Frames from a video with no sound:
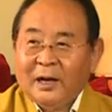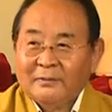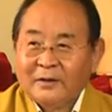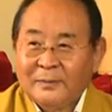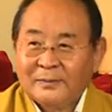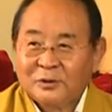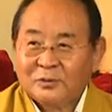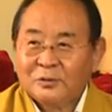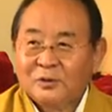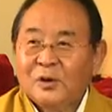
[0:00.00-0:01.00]
life comes
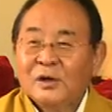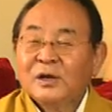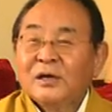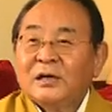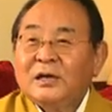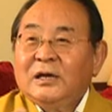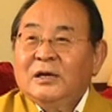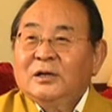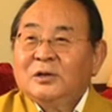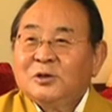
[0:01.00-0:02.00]
into you,
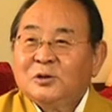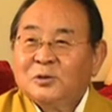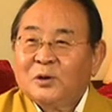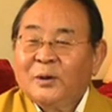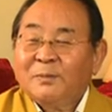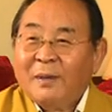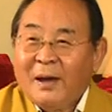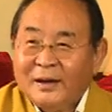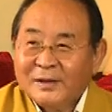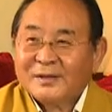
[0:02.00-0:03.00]
heals you,
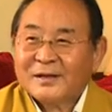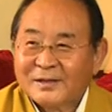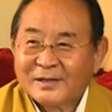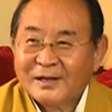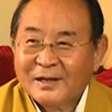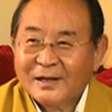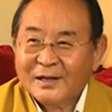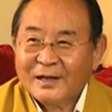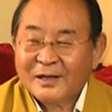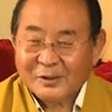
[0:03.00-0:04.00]
imbalances.
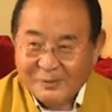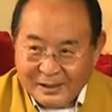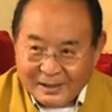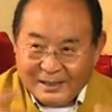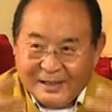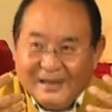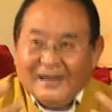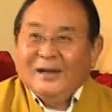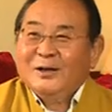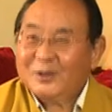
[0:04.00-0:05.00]
It really
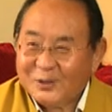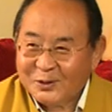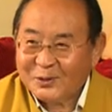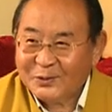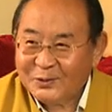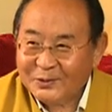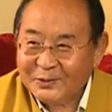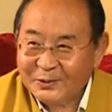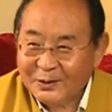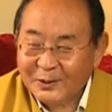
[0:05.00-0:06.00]
heals you
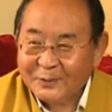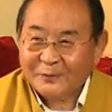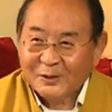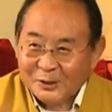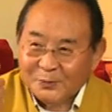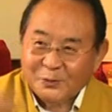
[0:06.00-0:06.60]
first